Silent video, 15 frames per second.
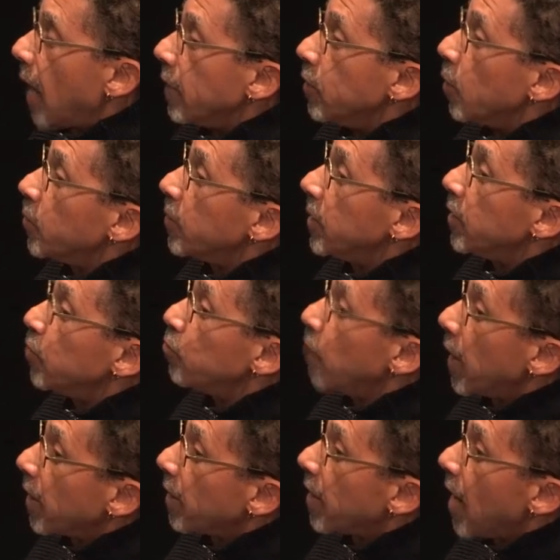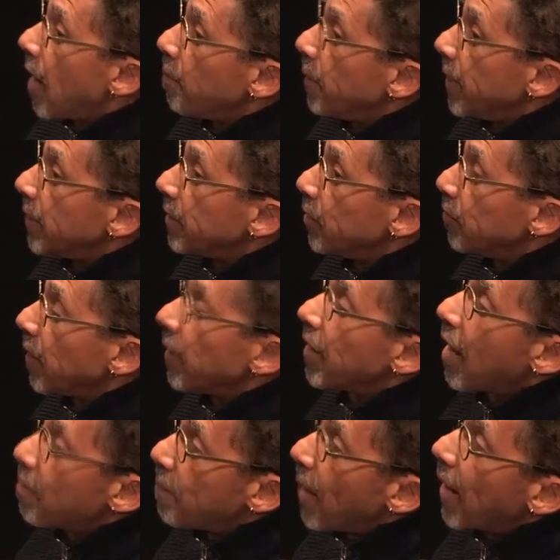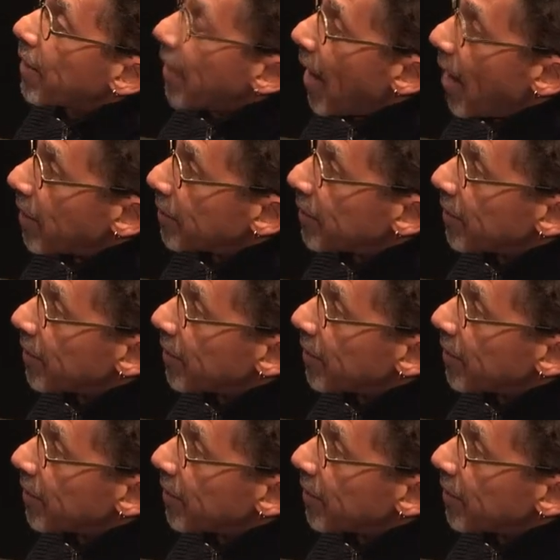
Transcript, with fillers: I know she's read a lot because she read a lot in my class.